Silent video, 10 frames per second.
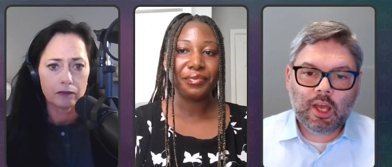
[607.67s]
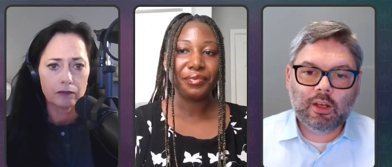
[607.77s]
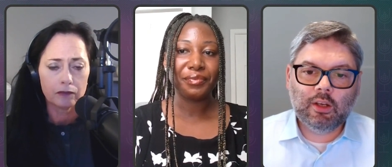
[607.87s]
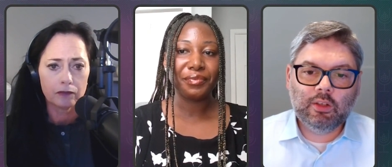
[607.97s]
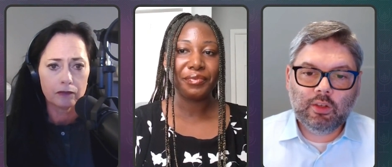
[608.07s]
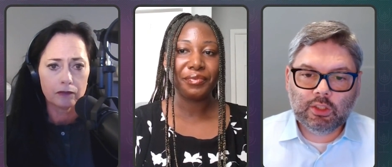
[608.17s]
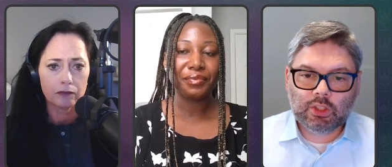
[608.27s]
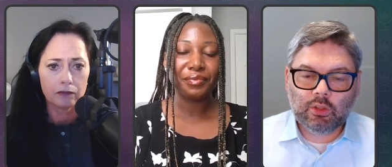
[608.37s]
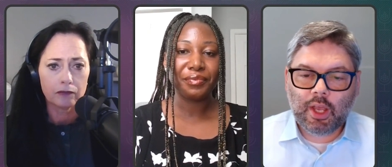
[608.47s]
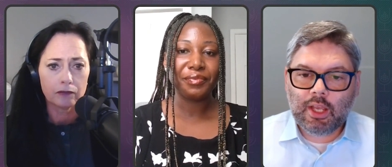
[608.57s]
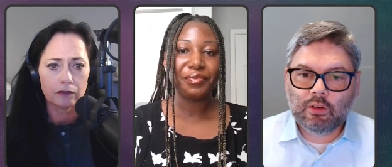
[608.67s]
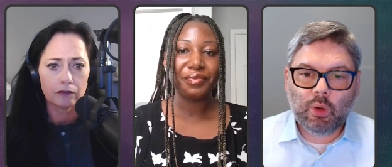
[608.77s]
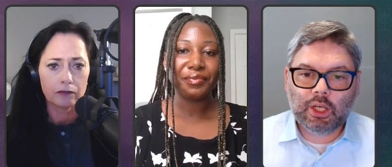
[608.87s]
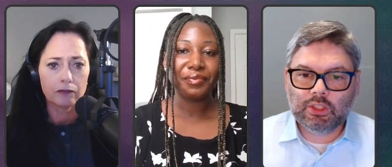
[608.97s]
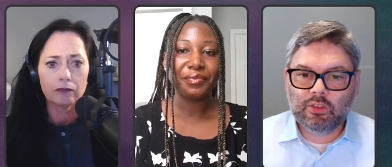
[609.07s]
Speaker 1: and an additional eight
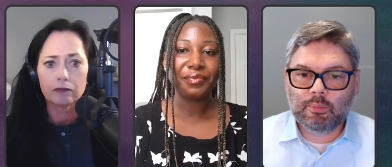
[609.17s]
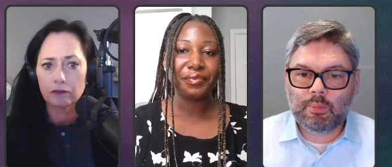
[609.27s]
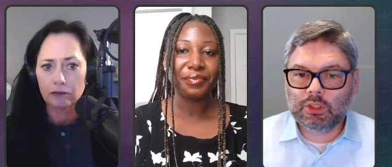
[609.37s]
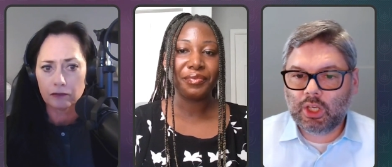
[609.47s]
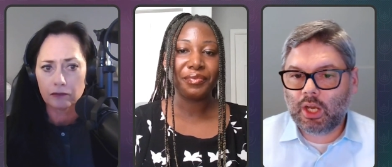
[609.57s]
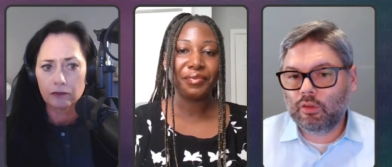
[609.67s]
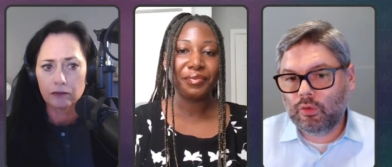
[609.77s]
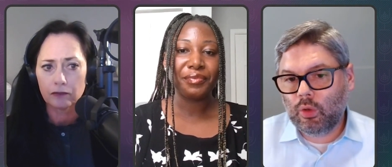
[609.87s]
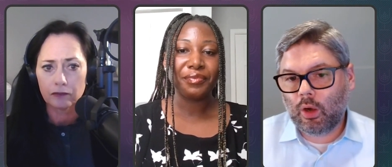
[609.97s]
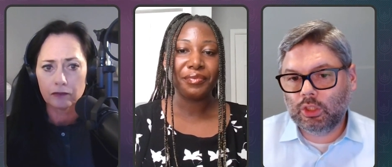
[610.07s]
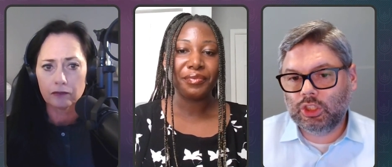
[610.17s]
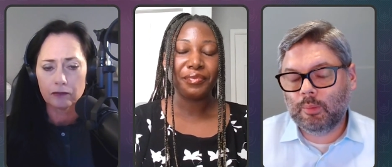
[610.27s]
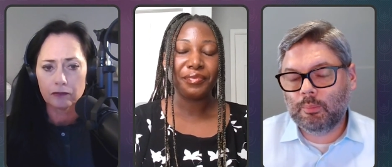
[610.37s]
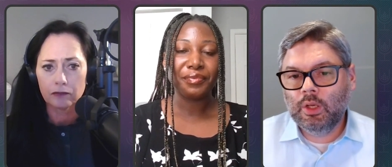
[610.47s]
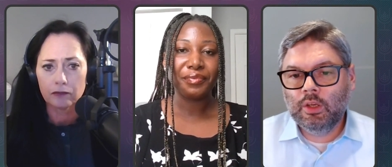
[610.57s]
questions about child food
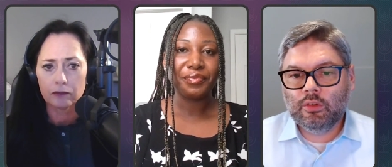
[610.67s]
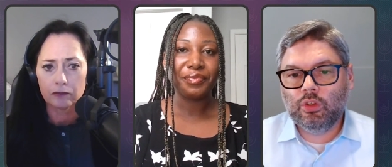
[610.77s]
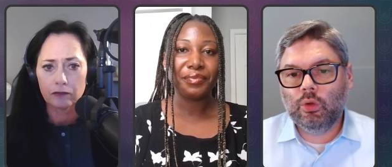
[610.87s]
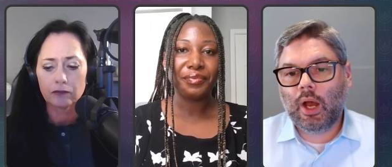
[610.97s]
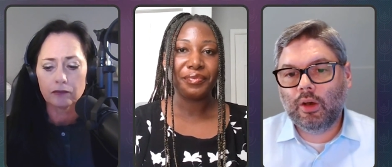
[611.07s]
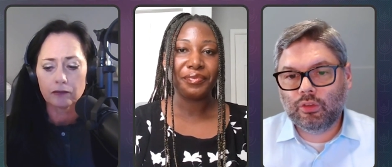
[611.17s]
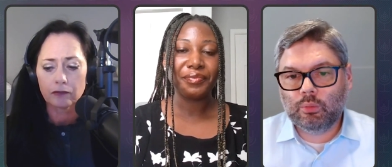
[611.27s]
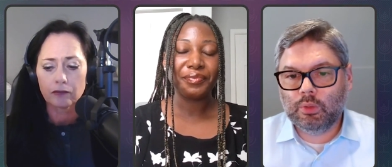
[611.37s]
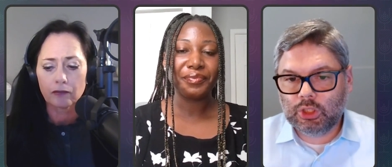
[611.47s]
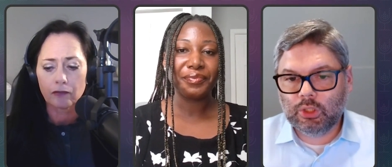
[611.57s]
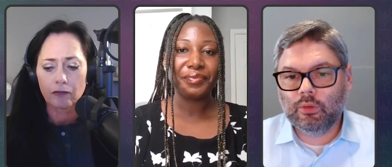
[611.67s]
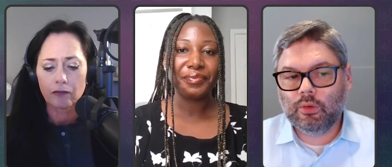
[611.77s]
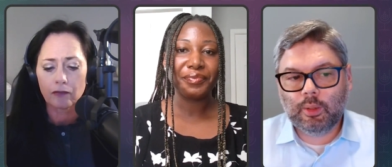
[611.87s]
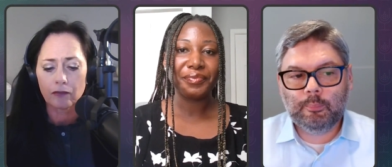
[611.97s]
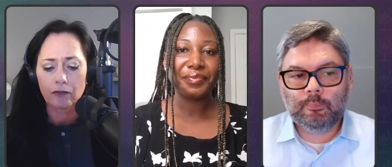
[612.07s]
hardship to households with
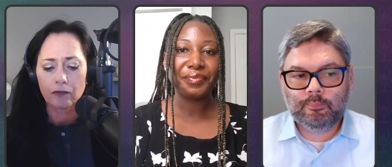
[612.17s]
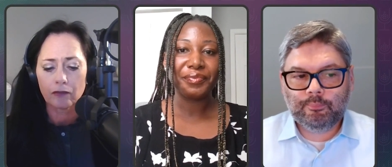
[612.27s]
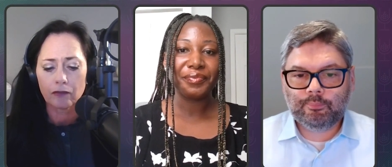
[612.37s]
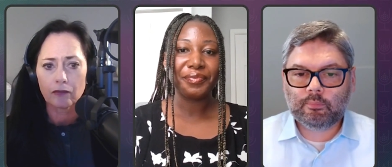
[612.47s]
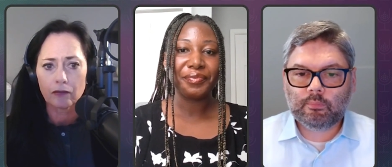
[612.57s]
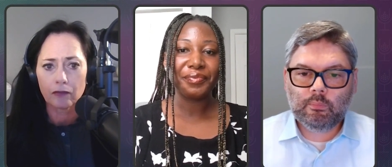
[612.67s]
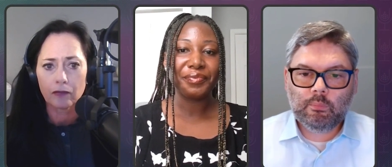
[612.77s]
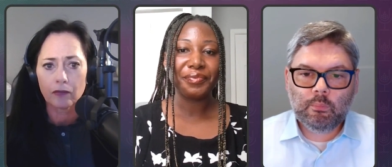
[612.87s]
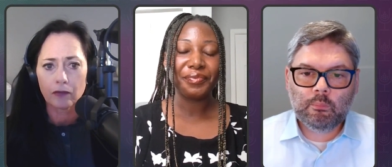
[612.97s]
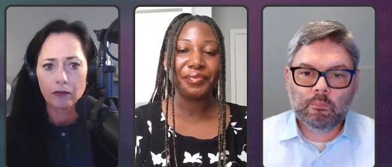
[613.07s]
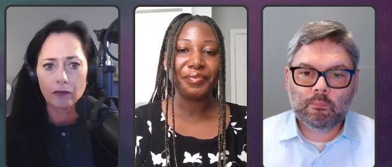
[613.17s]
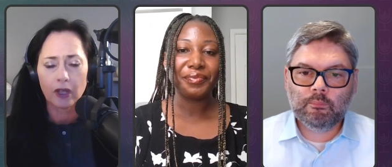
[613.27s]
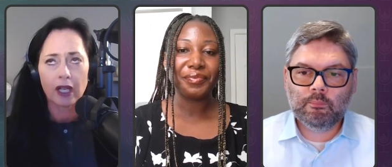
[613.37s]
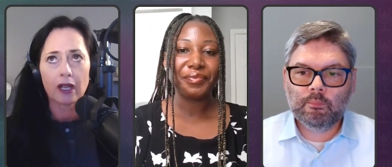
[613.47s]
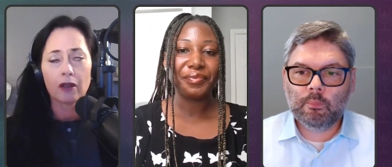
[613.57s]
children.
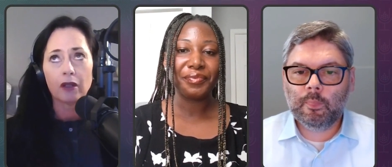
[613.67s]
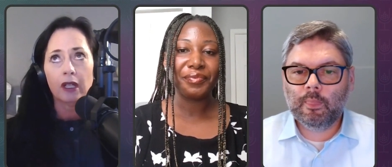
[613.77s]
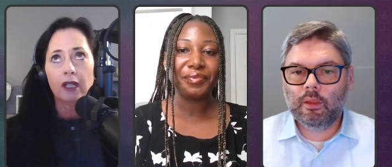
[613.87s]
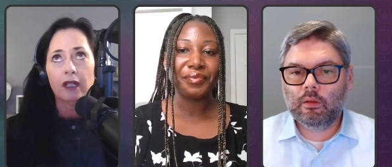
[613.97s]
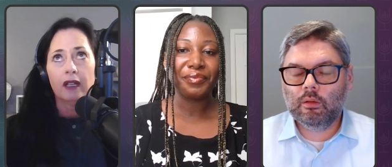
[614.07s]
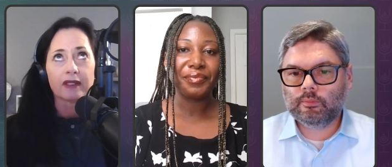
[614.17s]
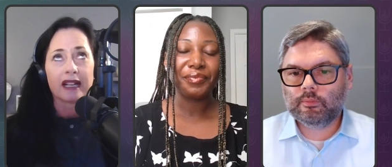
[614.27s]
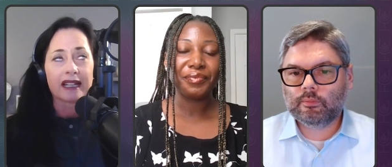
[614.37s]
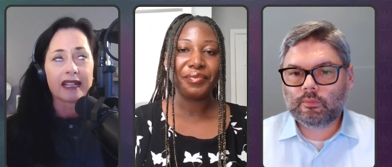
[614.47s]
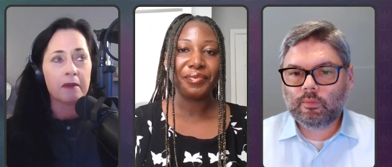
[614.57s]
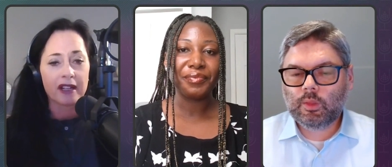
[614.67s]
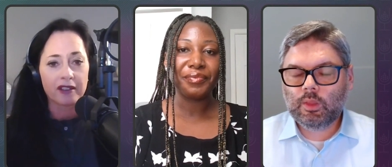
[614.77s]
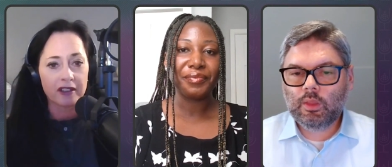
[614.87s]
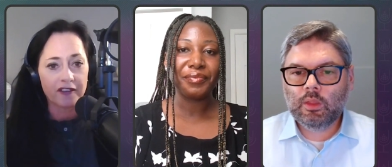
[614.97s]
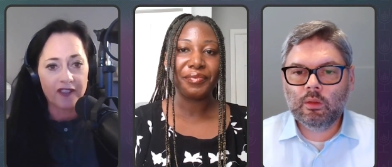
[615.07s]
Speaker 2: Wow. I can
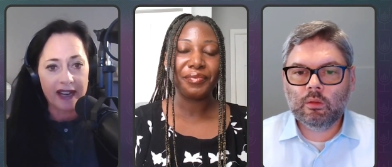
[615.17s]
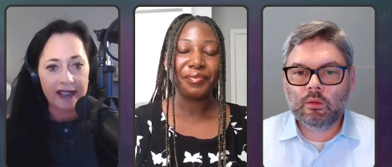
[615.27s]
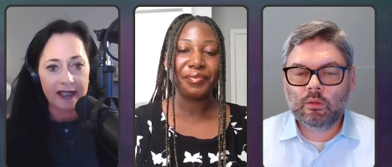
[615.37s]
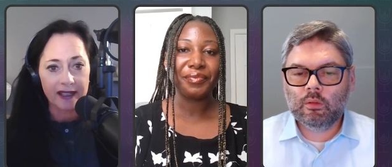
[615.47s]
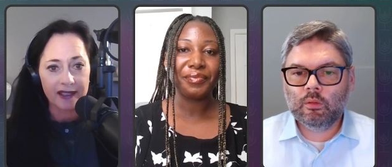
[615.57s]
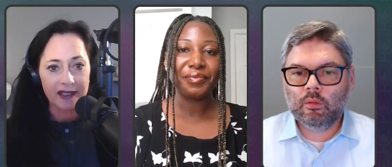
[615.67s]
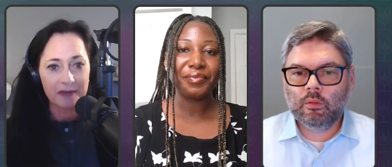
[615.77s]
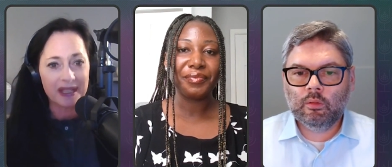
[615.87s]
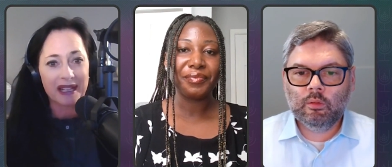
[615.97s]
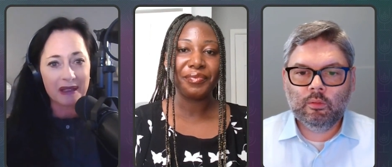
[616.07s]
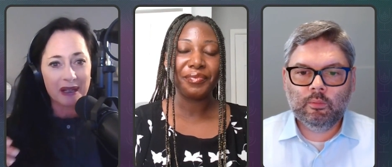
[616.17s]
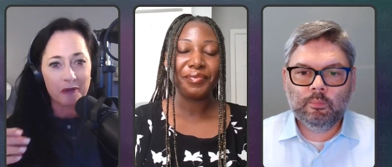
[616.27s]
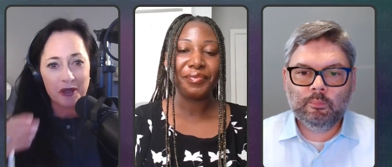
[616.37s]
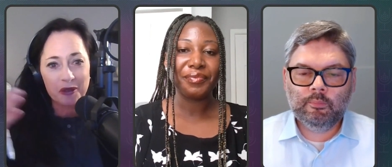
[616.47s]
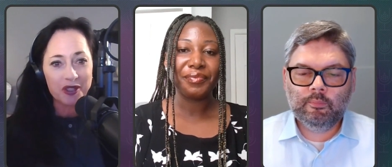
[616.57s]
imagine the findings. I mean, I, I
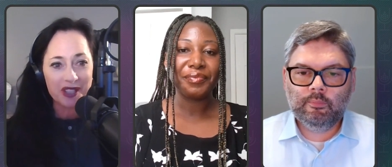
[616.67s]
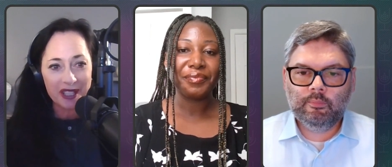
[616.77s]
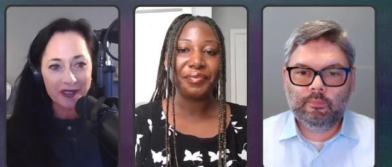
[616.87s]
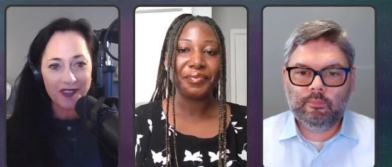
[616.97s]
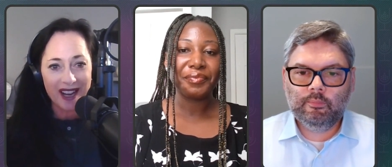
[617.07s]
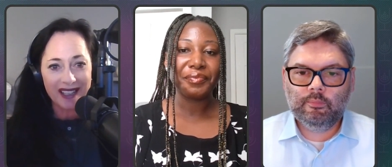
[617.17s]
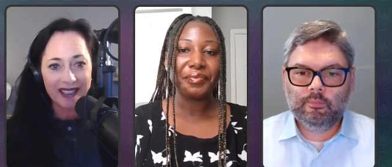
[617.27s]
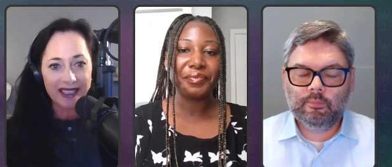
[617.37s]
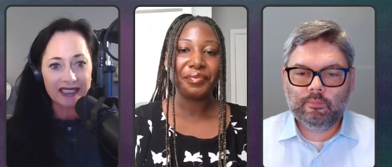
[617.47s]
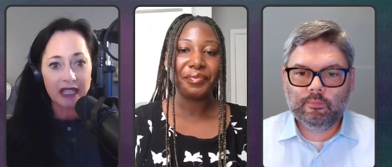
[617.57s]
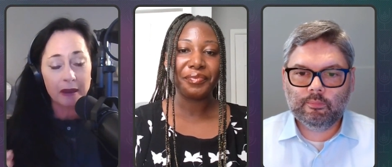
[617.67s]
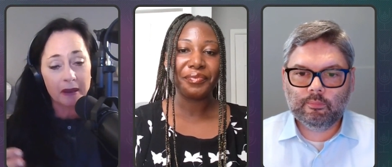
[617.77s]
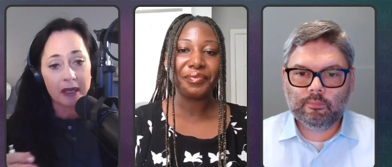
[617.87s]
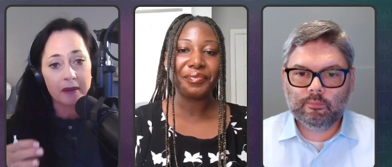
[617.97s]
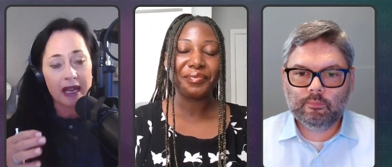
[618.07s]
when you see the findings,
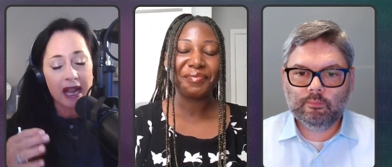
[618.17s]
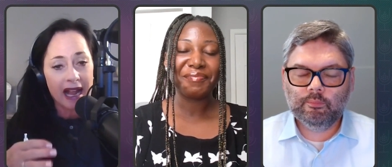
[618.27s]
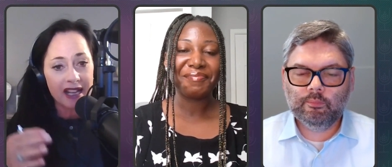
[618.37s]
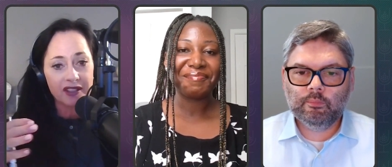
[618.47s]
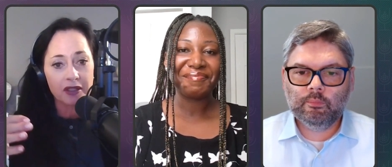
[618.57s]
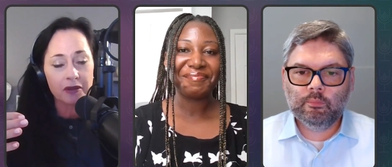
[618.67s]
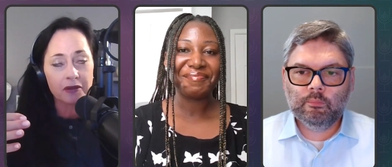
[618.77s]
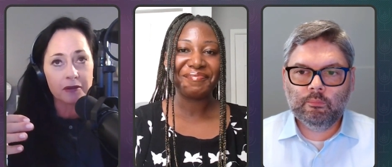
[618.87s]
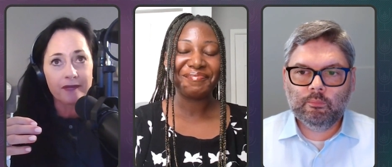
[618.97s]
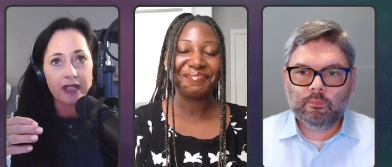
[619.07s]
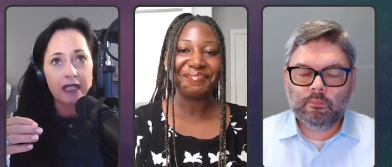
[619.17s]
it, it, it has to.